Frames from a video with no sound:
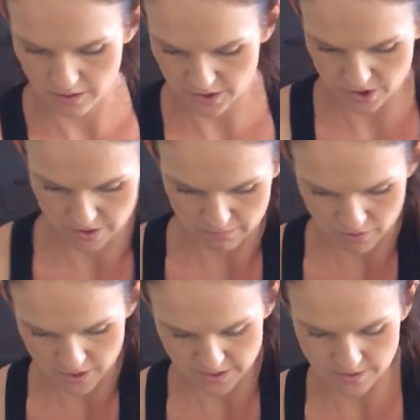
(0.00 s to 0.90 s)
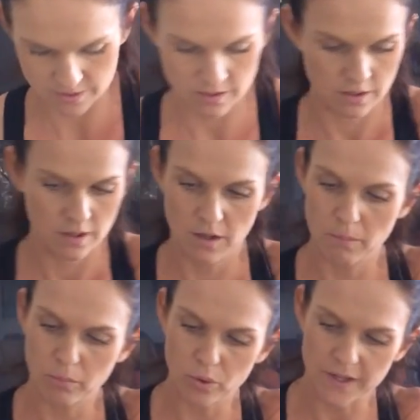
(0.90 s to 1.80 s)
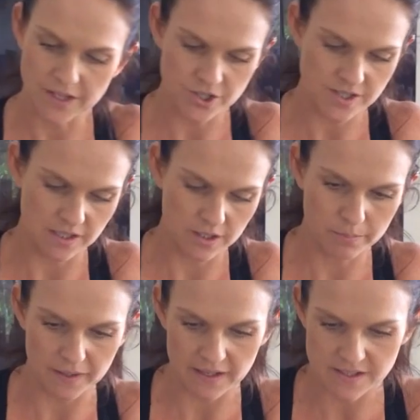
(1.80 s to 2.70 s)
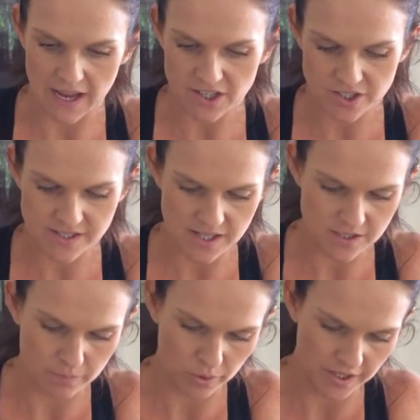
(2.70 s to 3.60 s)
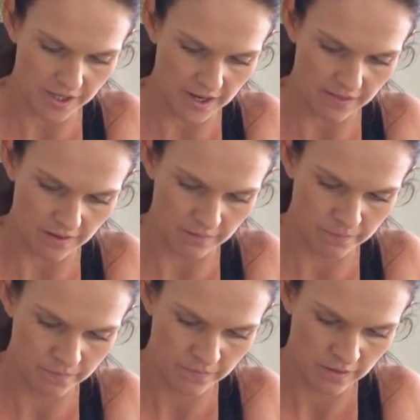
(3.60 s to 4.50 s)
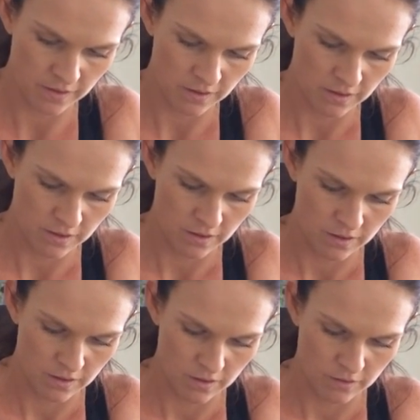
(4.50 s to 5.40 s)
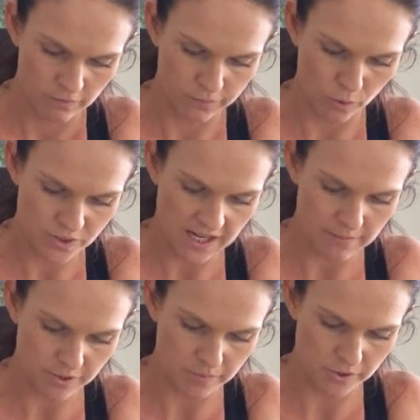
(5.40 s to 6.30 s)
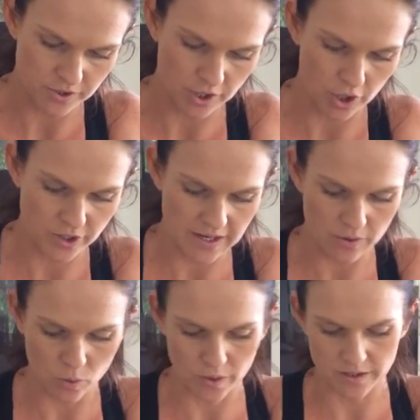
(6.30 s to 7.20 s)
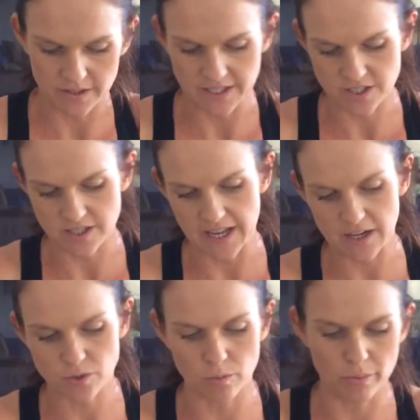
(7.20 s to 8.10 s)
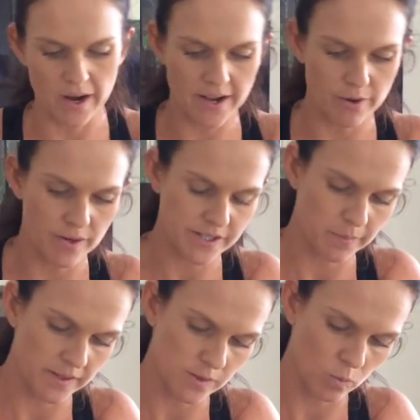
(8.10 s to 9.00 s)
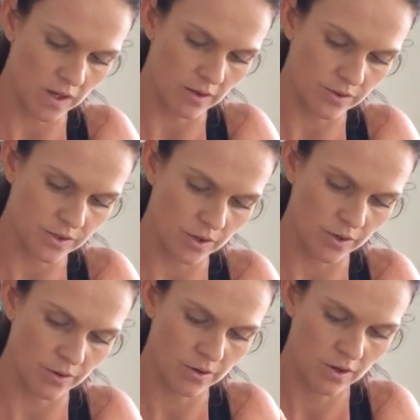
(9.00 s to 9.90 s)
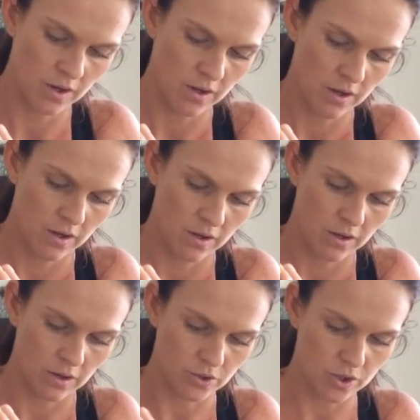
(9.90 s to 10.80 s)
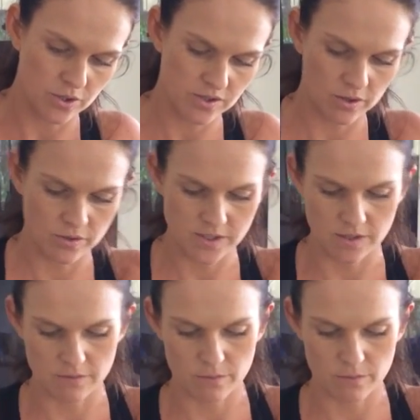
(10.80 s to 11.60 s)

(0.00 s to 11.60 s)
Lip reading: Actually, I might put in just a little bit. It actually says to put in another 4 tablespoons of coconut oil into the actual brownie recipe as well. So I'll toss those in